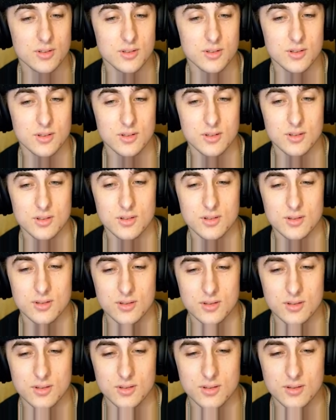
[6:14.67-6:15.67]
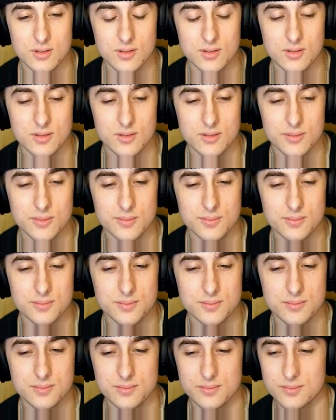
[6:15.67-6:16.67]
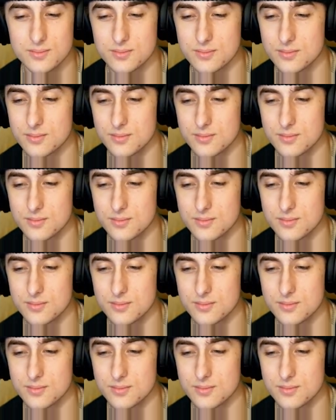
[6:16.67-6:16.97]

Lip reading: Nobody speaks.